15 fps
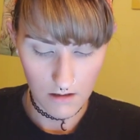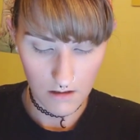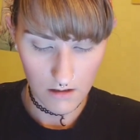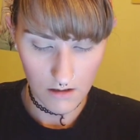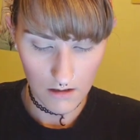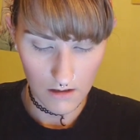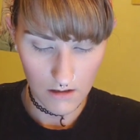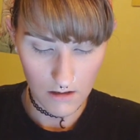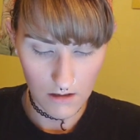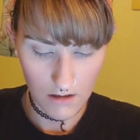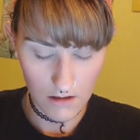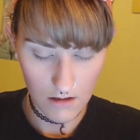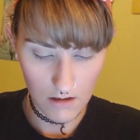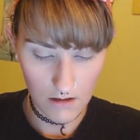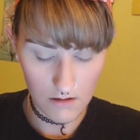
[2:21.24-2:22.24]

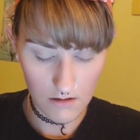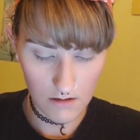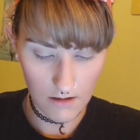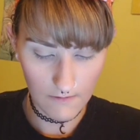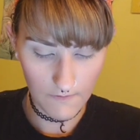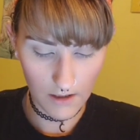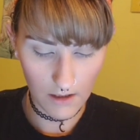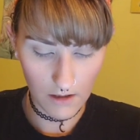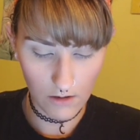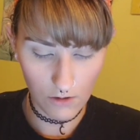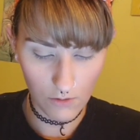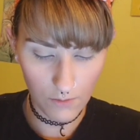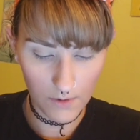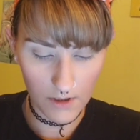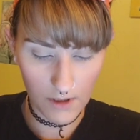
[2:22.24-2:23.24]
Let's see if I can
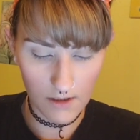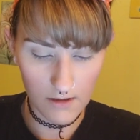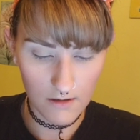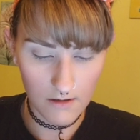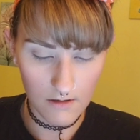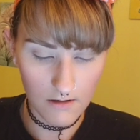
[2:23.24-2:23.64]
open it.